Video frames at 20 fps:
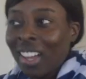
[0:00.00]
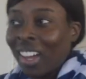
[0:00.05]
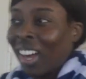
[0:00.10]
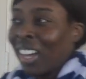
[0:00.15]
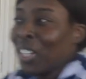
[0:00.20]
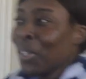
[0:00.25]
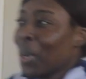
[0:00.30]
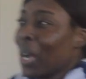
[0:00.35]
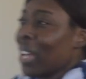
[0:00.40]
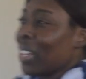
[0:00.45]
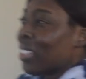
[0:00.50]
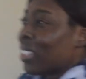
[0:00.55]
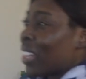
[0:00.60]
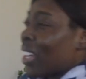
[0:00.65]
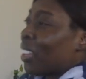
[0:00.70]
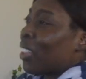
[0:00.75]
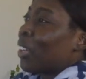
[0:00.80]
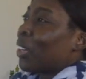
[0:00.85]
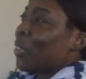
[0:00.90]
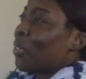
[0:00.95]
I know I
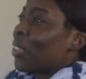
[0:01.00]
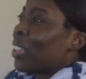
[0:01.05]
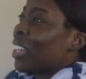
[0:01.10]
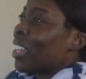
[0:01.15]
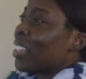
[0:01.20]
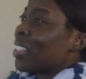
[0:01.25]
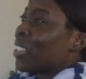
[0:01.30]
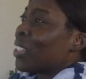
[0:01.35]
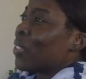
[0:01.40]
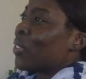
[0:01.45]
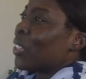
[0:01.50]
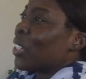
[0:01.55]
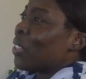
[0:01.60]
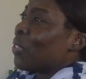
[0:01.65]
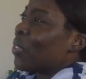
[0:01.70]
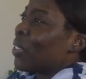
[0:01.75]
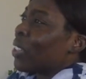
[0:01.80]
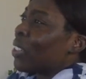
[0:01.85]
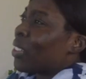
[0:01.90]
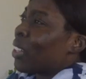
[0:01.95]
say a lot of things in a very
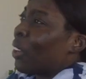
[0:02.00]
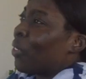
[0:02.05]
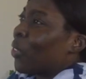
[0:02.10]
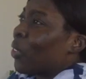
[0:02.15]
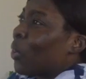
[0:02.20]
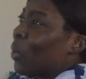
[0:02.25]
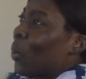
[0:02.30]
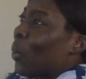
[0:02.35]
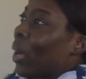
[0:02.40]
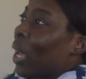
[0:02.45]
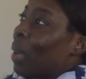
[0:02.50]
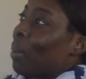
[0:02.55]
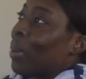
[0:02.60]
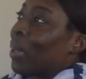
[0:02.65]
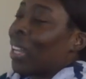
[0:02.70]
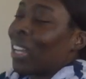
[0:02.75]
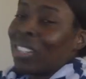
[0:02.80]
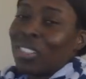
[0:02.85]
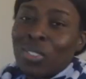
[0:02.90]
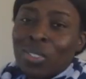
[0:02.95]
philosophical way,
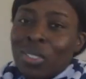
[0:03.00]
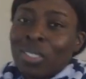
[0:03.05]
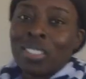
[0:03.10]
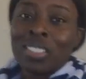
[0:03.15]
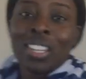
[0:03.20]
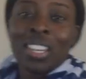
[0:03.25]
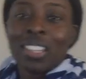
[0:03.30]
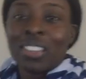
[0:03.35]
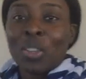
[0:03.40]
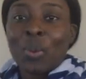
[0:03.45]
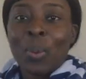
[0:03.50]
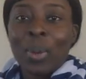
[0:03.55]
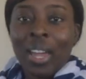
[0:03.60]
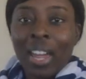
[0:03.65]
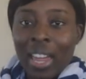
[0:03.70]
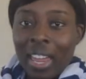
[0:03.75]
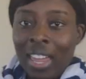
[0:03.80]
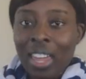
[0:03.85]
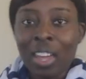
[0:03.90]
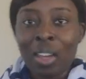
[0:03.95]
but that's just like the way
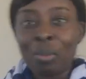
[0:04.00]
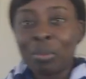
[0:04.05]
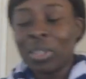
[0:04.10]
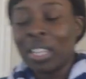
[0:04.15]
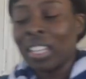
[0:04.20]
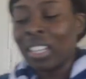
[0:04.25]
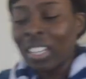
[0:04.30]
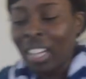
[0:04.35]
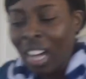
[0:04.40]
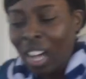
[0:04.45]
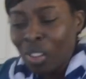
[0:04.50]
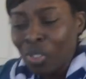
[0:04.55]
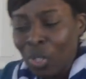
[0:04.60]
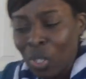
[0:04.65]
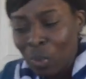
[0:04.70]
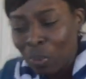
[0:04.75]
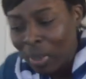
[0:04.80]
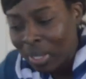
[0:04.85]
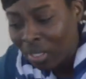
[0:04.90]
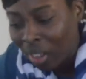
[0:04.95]
I am. Like, I'll
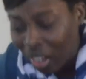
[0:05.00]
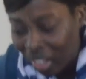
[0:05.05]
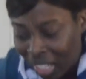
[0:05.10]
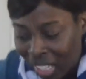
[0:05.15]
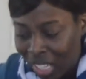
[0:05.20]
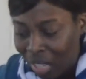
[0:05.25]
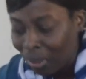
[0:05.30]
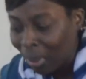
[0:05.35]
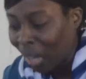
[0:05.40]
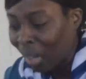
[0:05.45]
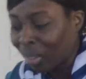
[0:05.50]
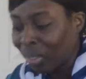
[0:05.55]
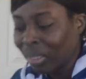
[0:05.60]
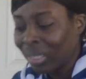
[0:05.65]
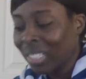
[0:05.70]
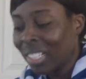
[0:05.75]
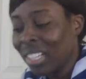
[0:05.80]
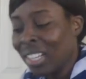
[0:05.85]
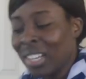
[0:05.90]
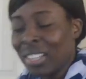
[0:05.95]
just be talking about
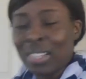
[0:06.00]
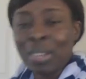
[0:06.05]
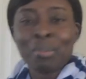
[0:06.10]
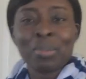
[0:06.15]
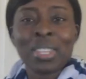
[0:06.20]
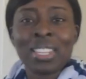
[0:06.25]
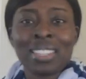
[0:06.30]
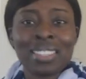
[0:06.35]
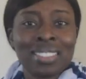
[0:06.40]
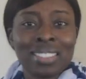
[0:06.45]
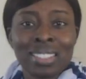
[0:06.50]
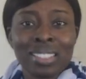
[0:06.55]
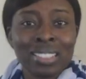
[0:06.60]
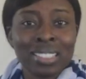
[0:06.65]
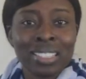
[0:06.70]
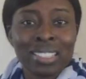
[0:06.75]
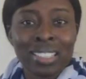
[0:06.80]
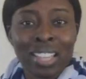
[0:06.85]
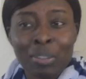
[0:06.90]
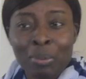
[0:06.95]
something
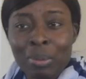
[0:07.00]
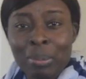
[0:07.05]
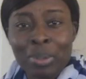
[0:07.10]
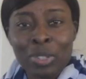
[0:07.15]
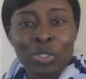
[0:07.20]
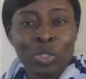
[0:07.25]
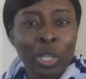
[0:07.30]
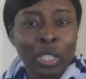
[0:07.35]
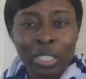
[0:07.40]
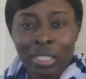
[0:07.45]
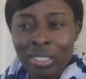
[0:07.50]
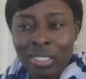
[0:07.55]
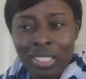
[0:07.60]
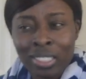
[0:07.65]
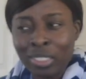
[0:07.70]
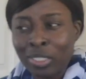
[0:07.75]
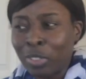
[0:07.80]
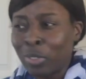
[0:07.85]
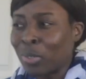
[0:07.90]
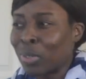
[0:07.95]
silly, like maybe
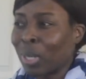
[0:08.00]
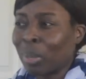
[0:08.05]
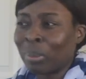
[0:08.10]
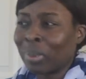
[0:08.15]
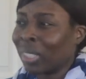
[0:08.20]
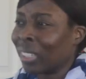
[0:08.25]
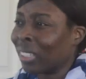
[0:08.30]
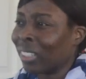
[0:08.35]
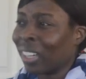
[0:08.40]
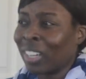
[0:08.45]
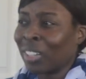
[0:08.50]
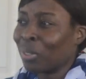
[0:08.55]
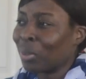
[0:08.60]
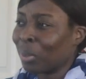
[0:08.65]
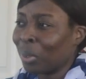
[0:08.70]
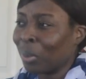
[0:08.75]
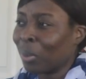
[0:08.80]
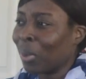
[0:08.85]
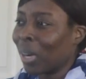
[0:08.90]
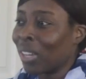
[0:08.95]
gelatin or something. I don't
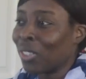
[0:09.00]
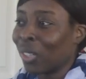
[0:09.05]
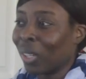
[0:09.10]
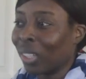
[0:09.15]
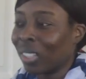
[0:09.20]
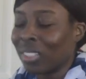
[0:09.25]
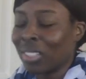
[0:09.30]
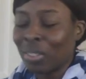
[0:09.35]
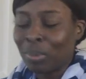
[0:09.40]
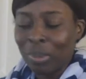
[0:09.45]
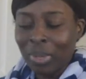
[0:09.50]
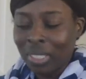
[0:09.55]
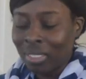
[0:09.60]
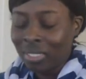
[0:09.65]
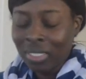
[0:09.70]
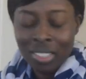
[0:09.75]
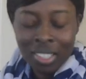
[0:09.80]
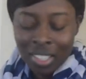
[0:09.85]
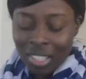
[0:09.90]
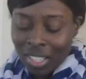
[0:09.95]
know why gelatin, but
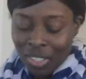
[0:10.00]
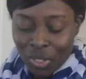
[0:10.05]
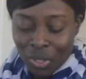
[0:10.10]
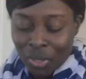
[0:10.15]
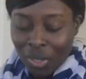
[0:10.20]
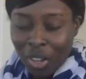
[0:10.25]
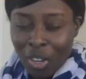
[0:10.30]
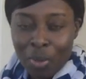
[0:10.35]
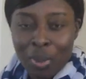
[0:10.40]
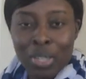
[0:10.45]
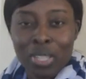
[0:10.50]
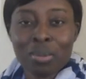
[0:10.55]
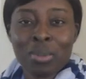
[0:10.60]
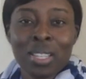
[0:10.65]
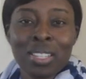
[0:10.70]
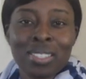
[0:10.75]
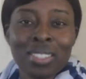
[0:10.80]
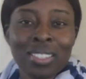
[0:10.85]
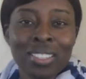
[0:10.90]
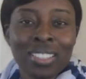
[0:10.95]
just talk about
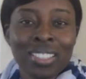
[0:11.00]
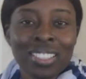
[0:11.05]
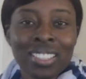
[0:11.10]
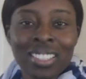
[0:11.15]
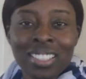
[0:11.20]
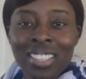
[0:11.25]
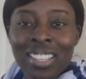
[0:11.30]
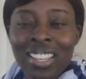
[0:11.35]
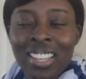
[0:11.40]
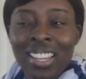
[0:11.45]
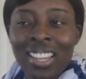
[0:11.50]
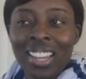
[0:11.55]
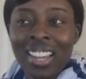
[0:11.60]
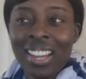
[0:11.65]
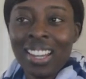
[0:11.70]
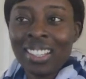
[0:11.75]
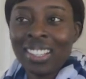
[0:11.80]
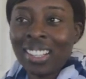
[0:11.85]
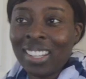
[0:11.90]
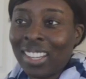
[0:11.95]
something silly,
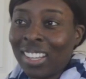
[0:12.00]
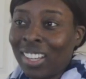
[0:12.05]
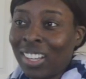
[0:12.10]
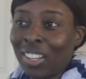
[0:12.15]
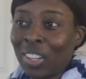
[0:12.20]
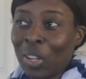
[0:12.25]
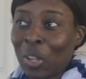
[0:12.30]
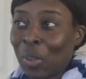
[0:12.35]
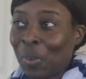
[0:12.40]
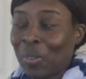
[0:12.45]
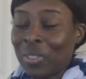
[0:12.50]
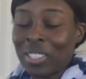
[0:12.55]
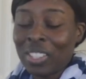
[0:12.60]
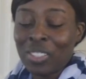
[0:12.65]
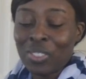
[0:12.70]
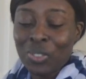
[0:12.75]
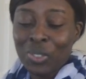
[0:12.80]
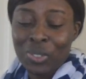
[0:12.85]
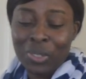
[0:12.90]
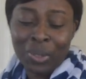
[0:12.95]
and then all of a
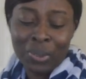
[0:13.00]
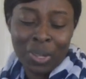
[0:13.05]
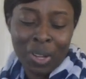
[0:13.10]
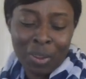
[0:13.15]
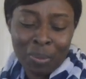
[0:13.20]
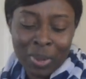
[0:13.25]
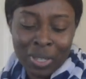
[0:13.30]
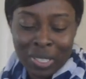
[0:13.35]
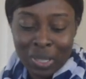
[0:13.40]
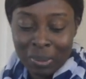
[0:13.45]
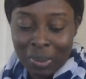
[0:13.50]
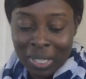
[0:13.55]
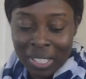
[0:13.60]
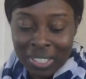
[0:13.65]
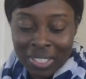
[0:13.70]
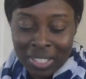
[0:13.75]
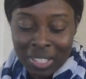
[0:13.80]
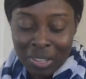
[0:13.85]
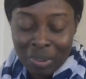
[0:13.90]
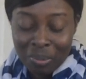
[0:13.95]
sudden just start talking about
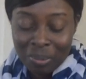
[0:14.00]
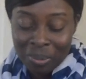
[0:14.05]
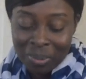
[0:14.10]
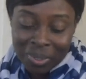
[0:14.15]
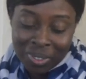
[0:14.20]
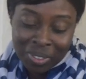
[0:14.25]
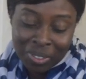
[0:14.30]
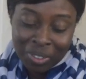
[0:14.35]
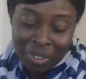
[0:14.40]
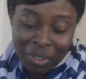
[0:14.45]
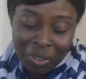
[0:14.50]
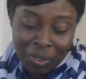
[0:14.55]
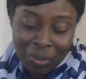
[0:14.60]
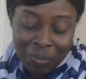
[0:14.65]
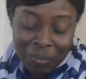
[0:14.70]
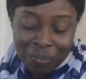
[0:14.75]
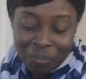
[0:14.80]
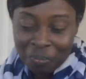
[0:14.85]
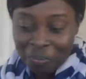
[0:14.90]
something deep. So